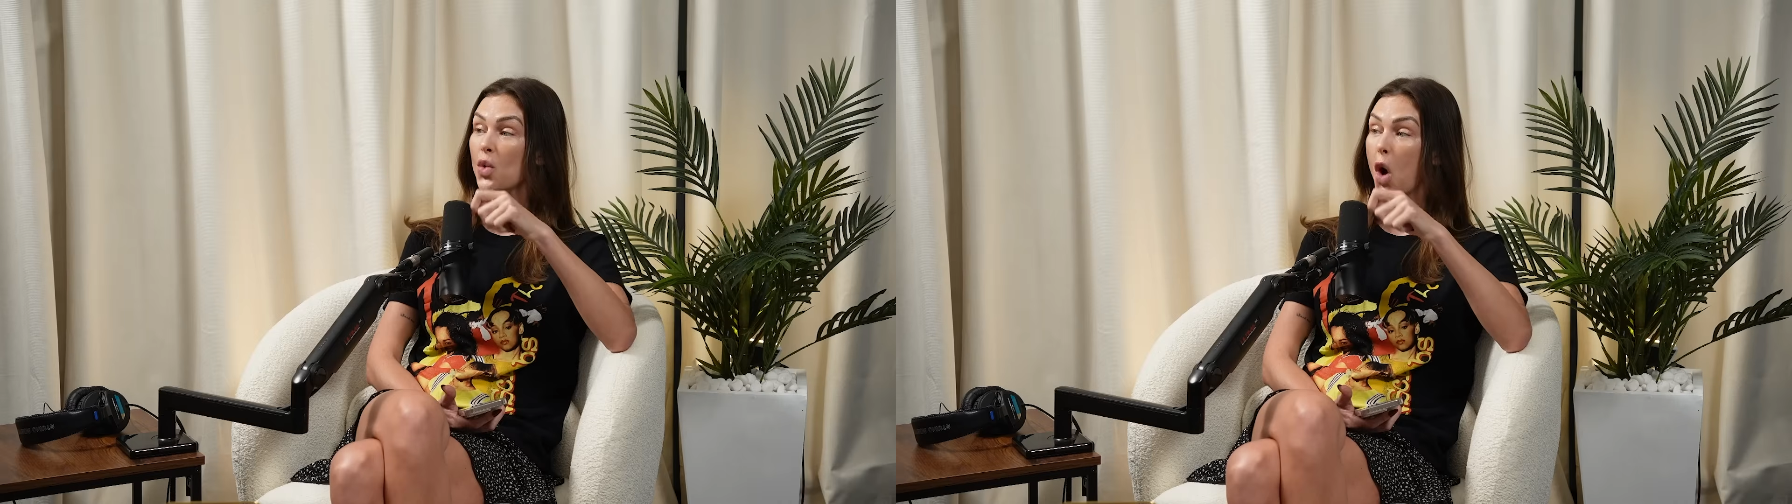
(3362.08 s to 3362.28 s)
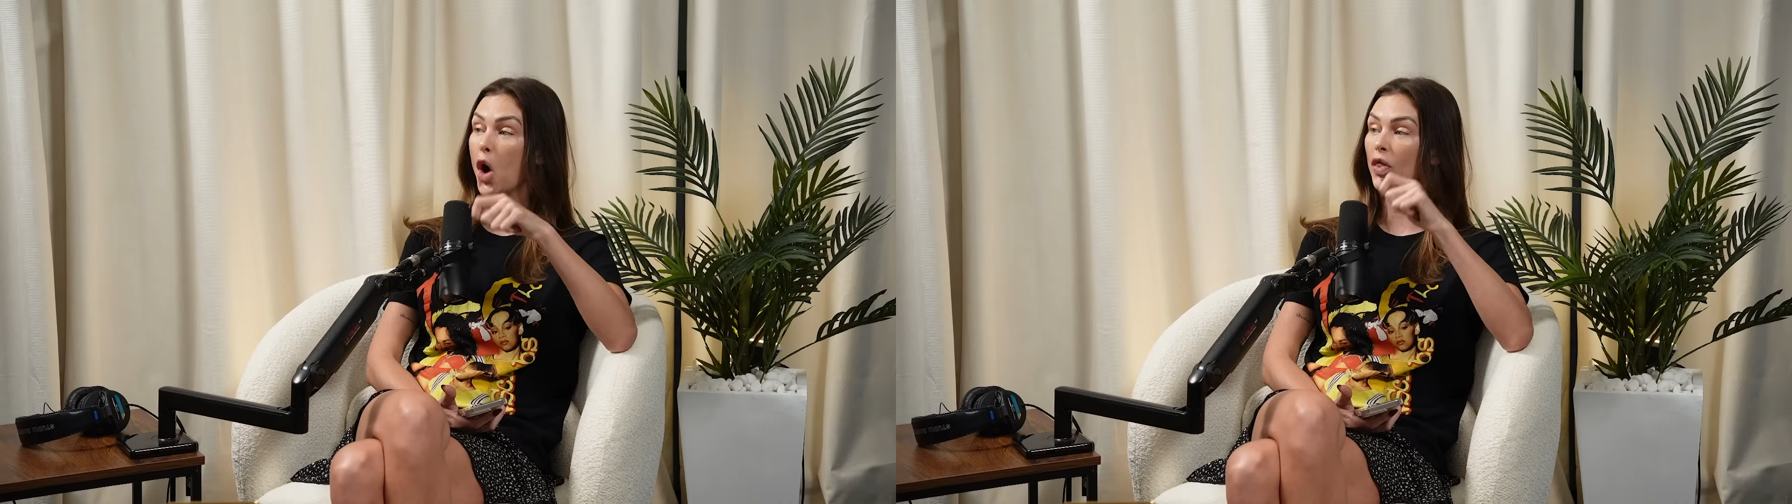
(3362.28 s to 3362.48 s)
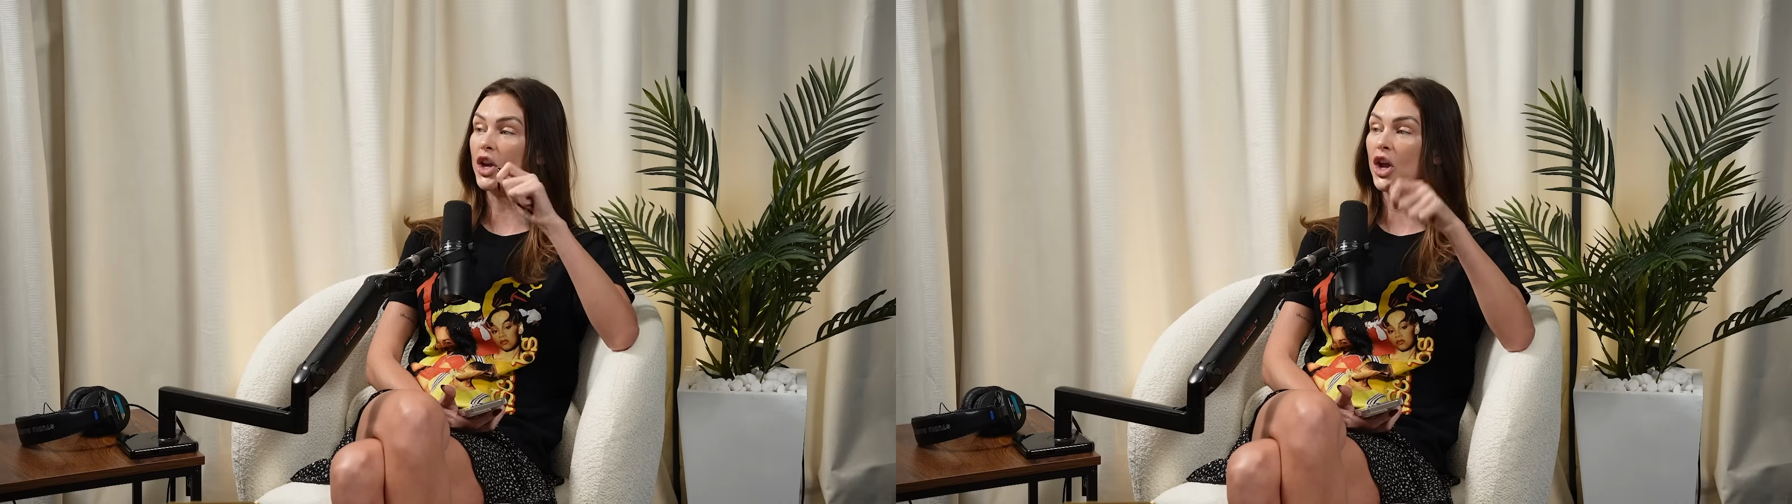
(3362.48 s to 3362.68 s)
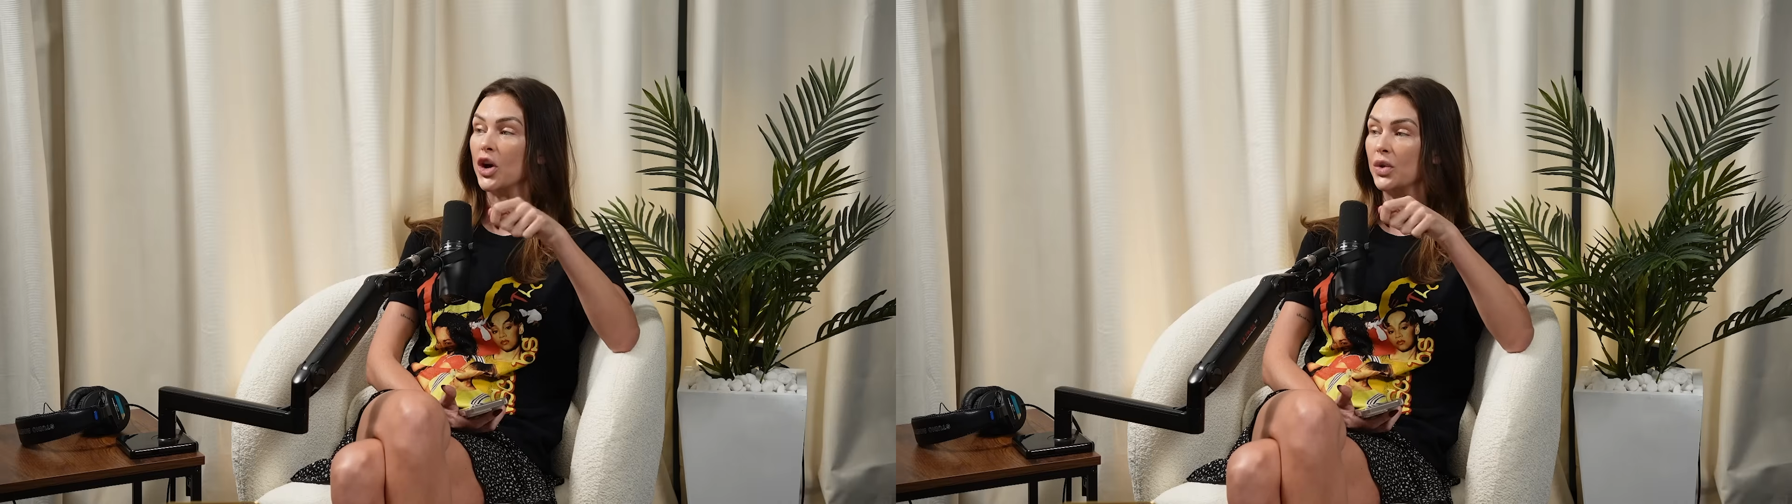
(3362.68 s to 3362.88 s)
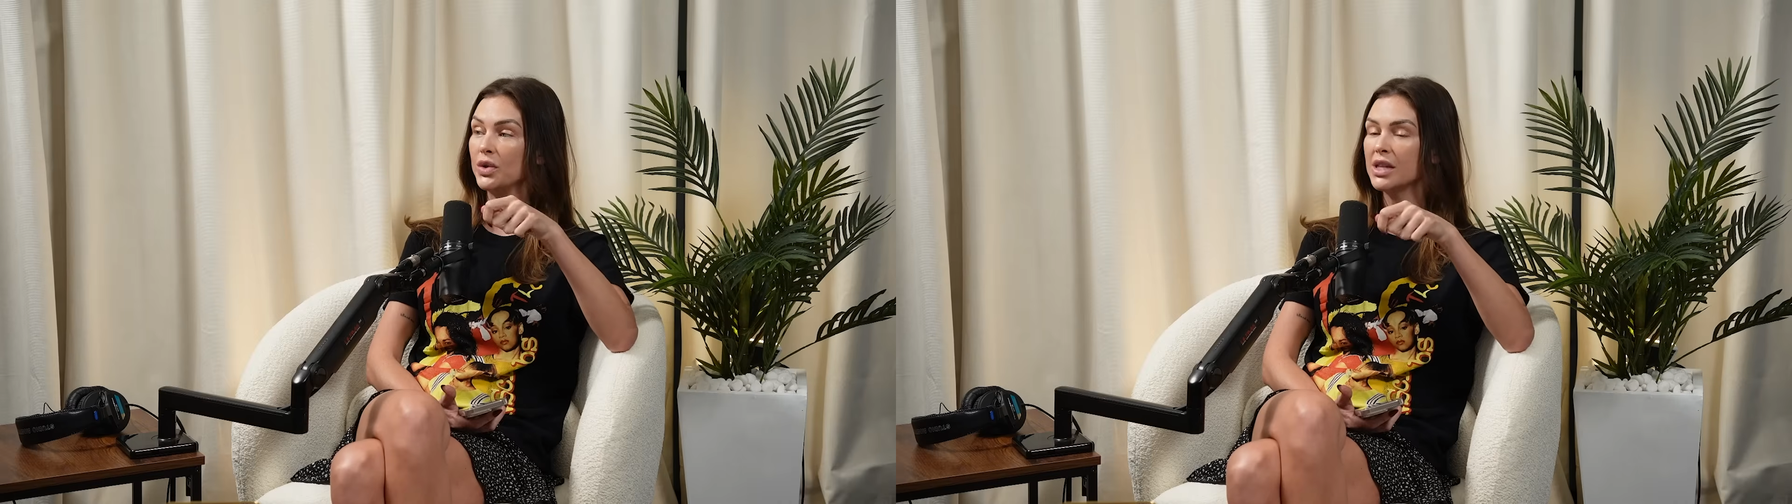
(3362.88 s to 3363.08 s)
on the
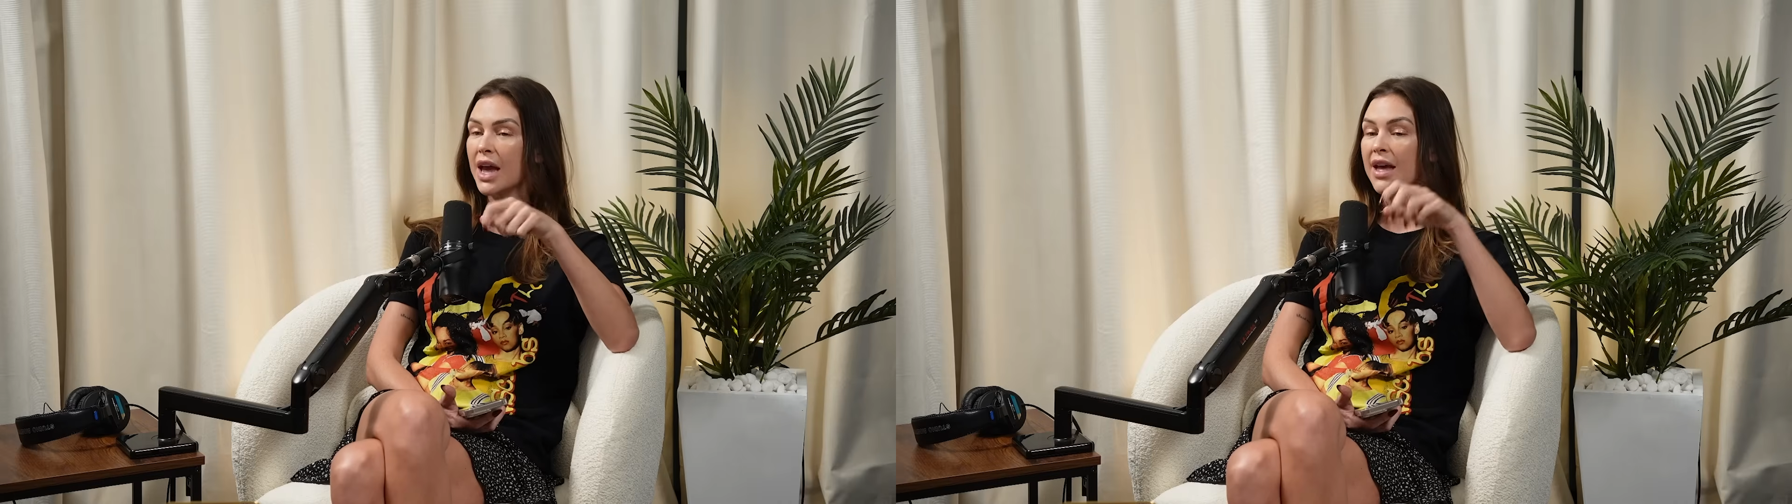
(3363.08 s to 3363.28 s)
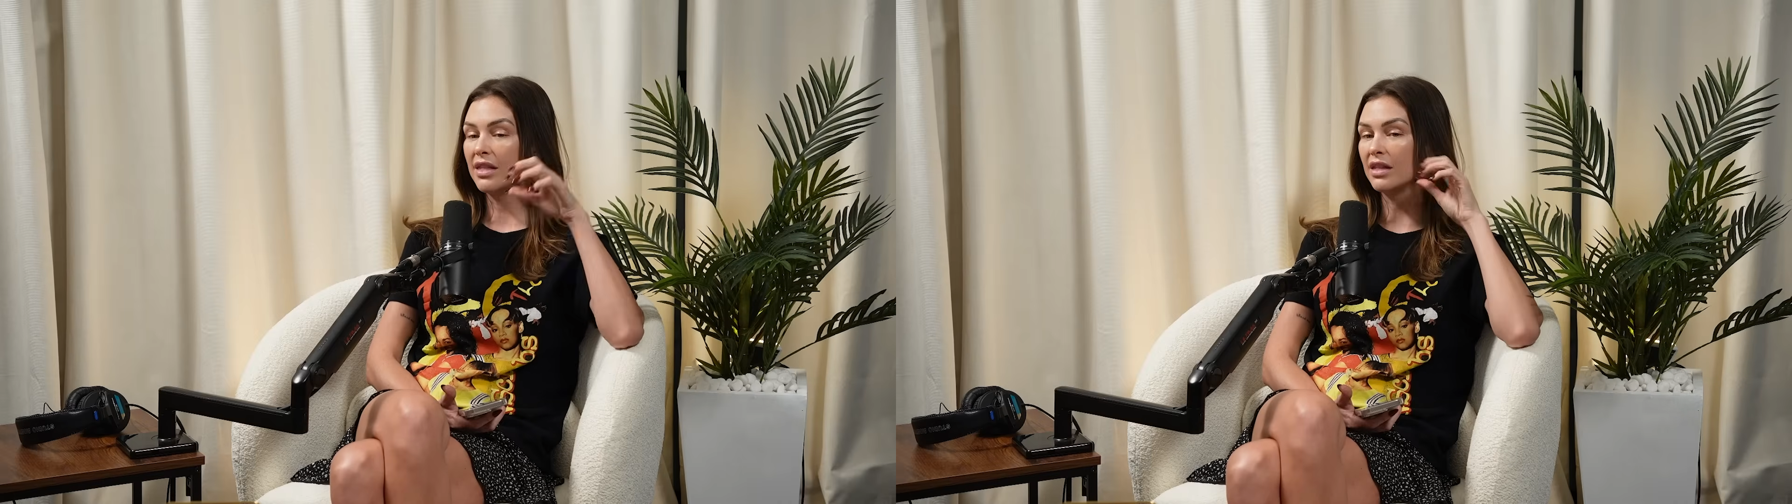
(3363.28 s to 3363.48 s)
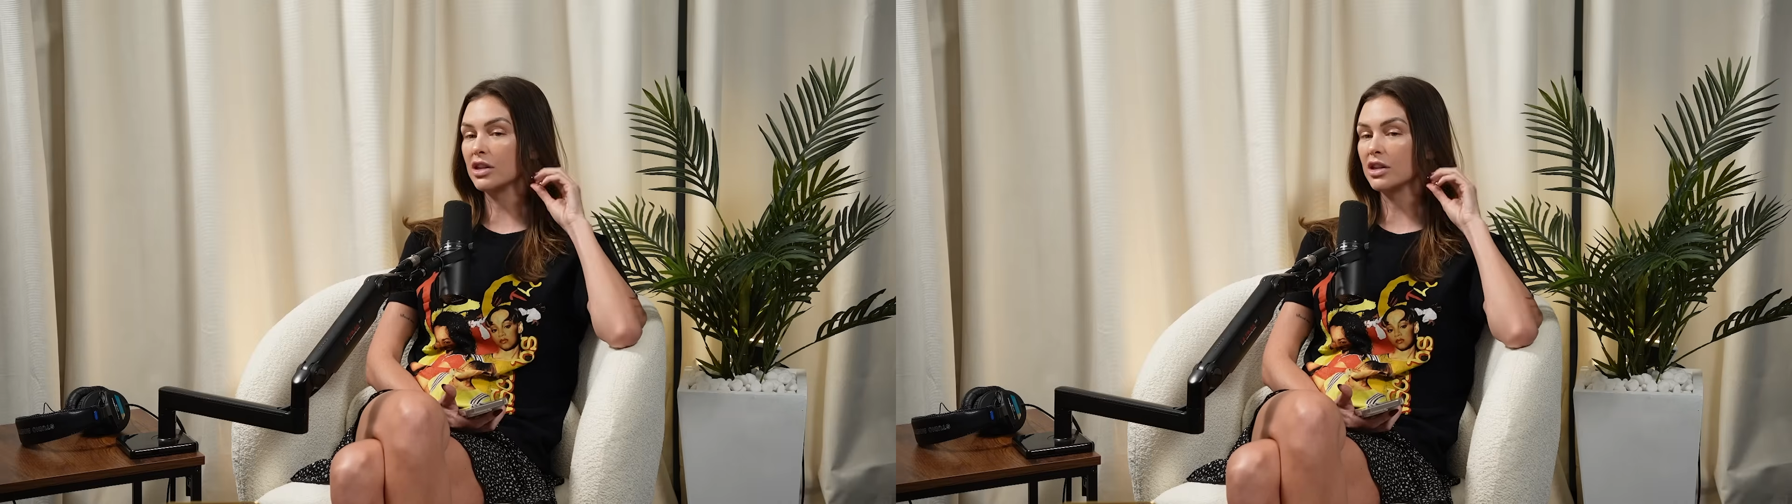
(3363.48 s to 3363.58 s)
nose that